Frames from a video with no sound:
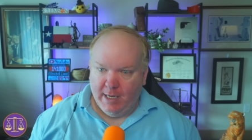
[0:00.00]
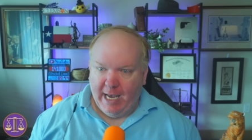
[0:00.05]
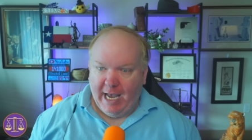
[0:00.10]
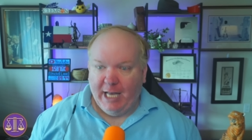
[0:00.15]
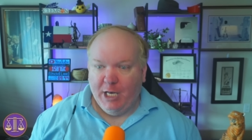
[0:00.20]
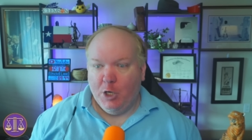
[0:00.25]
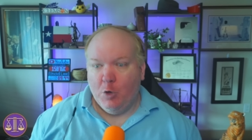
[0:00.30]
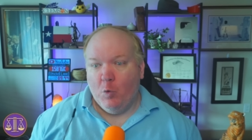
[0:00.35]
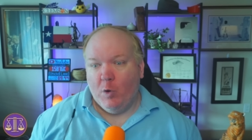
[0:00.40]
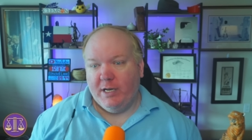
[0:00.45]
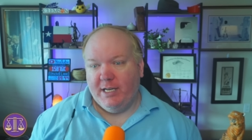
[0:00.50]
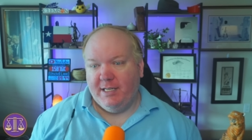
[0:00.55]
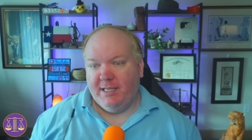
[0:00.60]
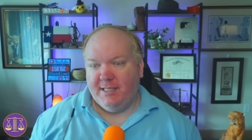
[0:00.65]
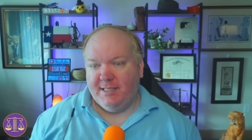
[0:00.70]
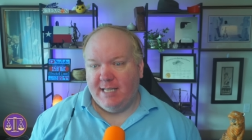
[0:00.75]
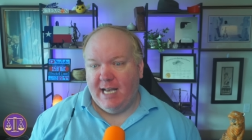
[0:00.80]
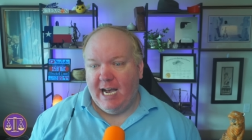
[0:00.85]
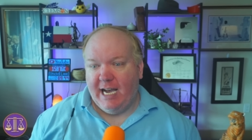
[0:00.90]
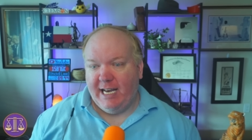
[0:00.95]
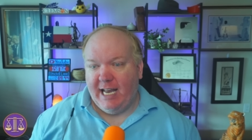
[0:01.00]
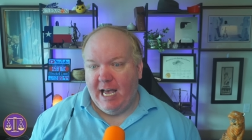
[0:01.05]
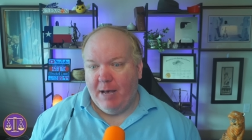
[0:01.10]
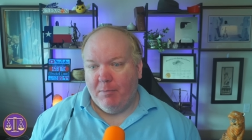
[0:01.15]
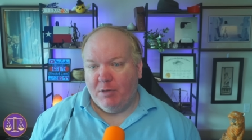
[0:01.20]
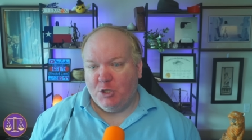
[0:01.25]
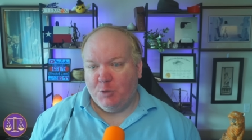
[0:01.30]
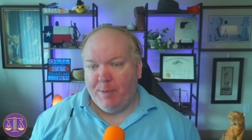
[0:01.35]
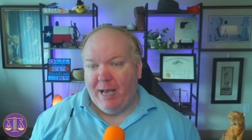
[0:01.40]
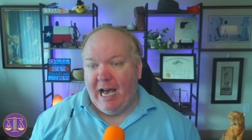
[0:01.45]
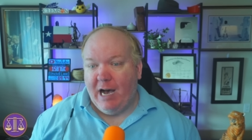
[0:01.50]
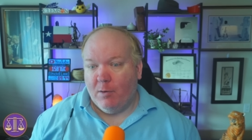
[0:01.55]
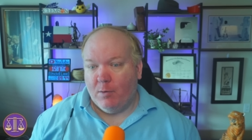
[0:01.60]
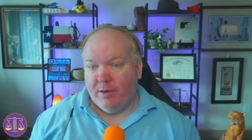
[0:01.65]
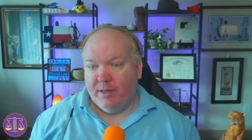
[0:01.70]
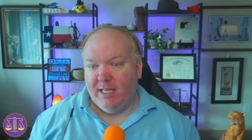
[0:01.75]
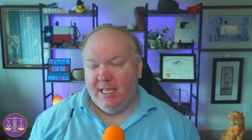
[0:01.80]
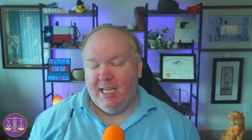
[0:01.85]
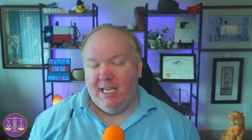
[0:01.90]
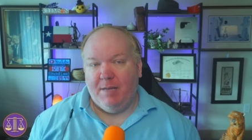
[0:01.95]
And you want to decide how much
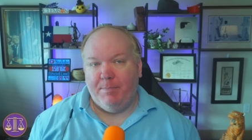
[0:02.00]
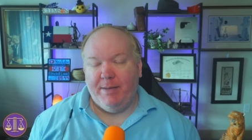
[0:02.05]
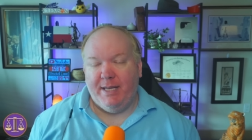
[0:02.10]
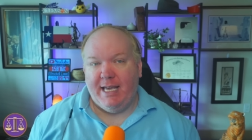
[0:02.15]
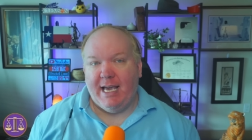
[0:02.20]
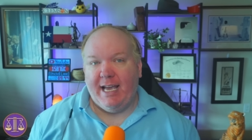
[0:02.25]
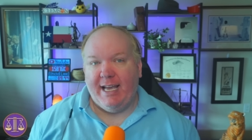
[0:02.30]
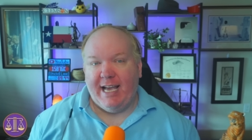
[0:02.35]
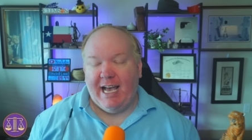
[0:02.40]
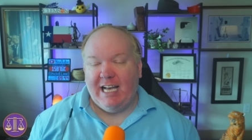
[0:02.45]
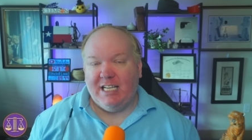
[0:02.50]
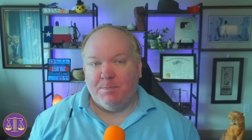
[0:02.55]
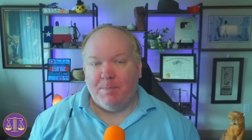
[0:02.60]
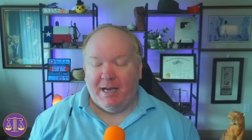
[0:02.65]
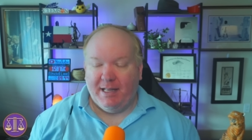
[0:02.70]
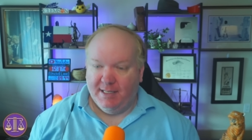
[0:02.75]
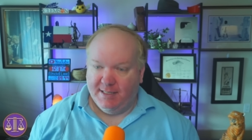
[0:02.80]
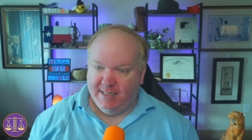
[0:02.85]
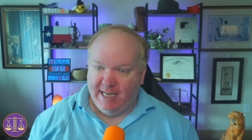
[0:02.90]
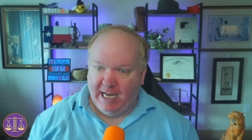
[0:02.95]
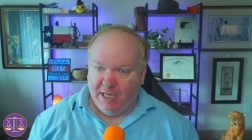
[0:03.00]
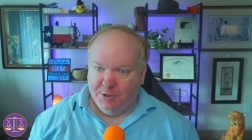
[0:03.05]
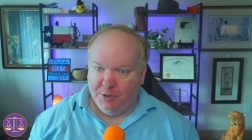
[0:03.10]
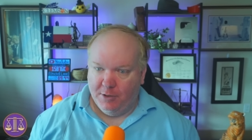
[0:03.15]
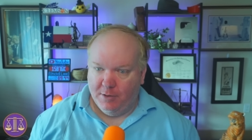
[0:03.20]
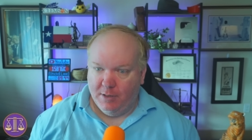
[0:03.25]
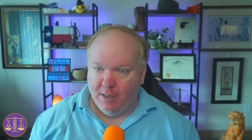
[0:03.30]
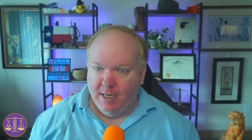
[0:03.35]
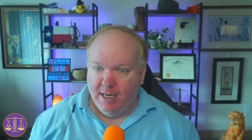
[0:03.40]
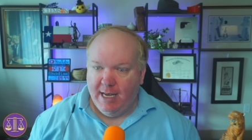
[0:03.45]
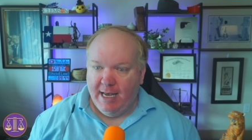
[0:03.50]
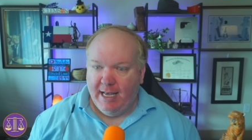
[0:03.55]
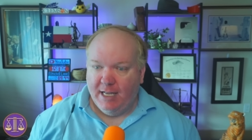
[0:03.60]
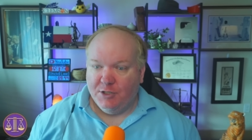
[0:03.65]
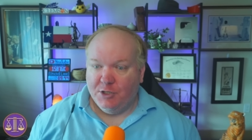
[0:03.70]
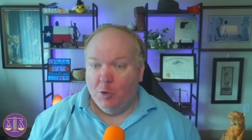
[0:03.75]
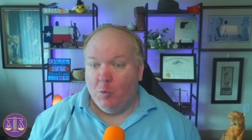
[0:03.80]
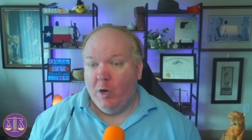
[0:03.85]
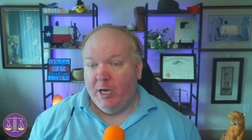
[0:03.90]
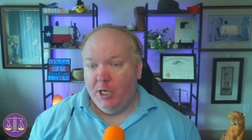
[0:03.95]
power the EPA has by the statute.
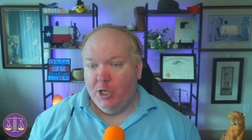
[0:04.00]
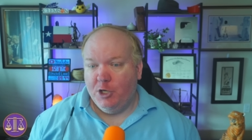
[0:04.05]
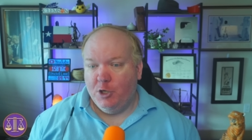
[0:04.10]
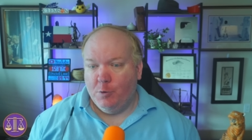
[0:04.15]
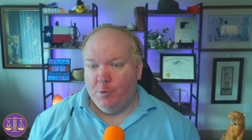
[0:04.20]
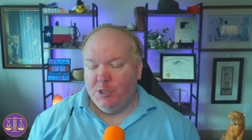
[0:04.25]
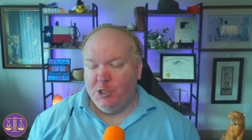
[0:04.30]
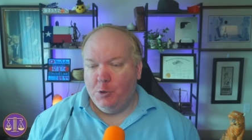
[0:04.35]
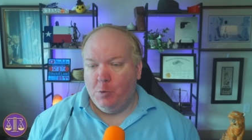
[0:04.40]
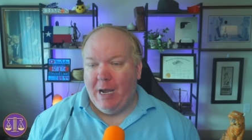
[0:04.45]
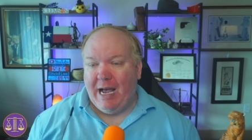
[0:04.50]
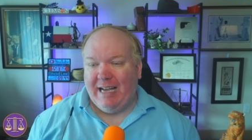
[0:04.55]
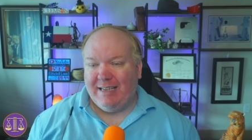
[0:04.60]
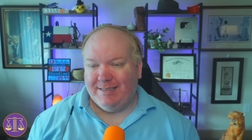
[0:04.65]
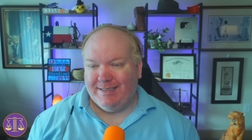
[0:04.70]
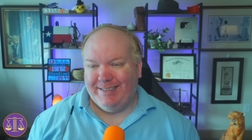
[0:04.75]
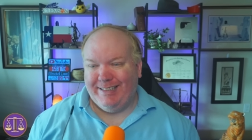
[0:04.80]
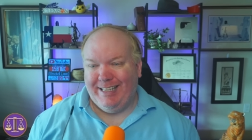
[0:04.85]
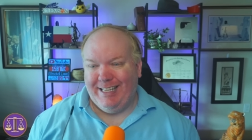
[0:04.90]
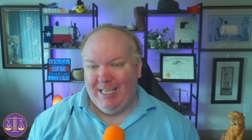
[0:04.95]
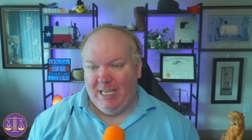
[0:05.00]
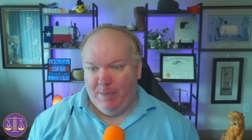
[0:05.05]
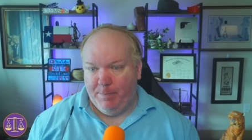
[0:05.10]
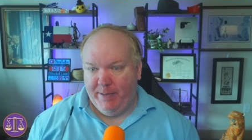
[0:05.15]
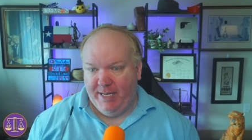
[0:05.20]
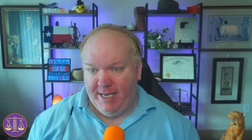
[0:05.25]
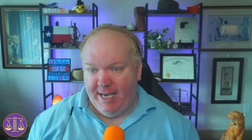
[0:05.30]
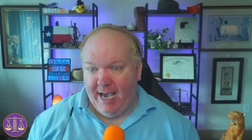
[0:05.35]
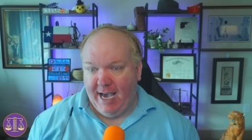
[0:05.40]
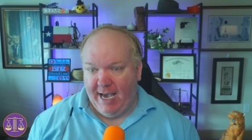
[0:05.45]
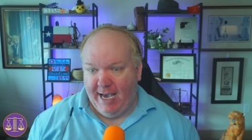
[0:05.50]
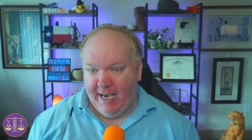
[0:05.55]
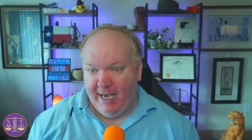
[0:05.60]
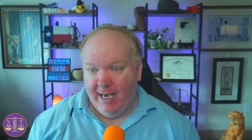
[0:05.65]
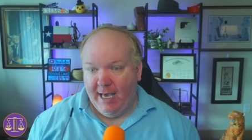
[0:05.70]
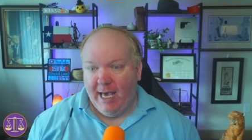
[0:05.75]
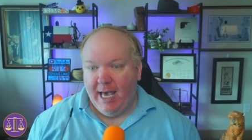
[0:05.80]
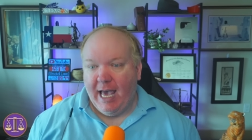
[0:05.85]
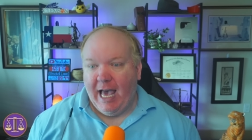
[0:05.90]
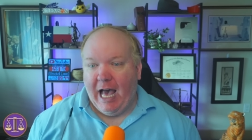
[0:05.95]
So what you do is you ask the EPA
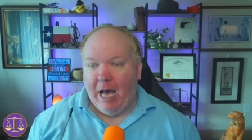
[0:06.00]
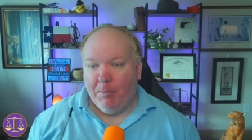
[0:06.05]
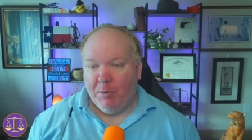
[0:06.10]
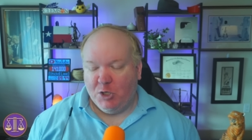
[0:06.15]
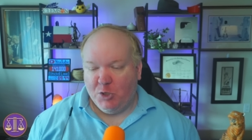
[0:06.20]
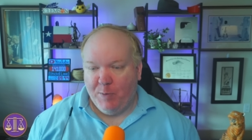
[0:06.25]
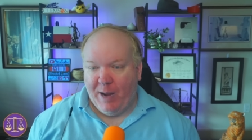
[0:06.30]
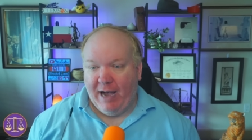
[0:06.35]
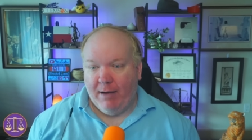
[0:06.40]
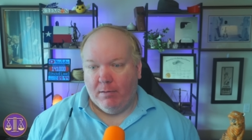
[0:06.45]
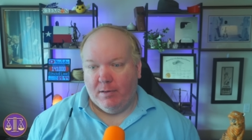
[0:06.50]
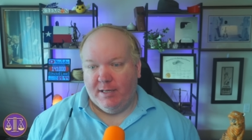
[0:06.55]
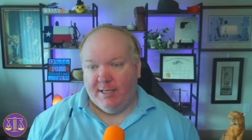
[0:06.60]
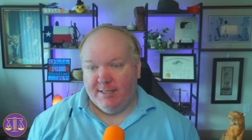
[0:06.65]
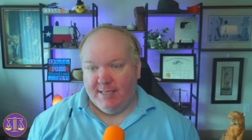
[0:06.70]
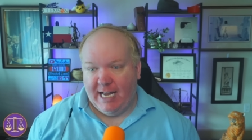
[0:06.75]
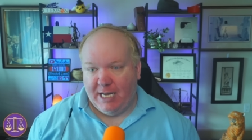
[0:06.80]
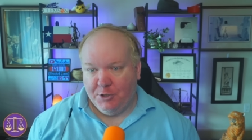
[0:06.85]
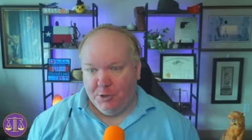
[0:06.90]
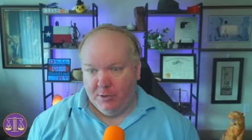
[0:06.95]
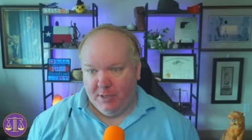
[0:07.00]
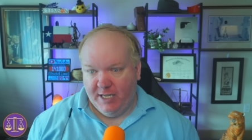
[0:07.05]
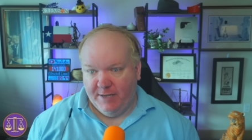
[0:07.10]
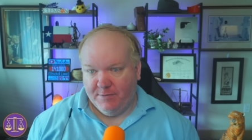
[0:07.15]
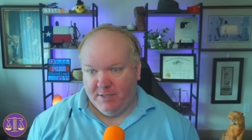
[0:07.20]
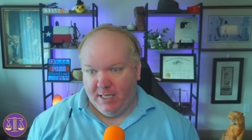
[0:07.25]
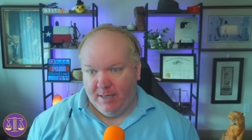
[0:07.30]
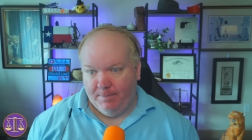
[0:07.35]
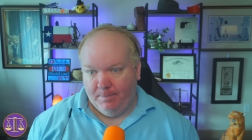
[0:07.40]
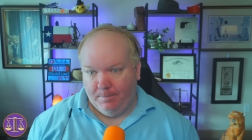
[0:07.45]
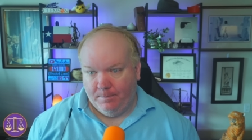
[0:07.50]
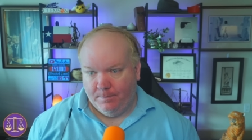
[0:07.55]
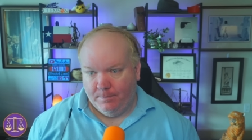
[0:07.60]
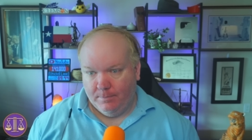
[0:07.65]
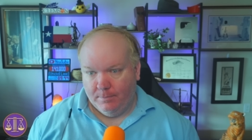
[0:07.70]
how much power the statute gives them.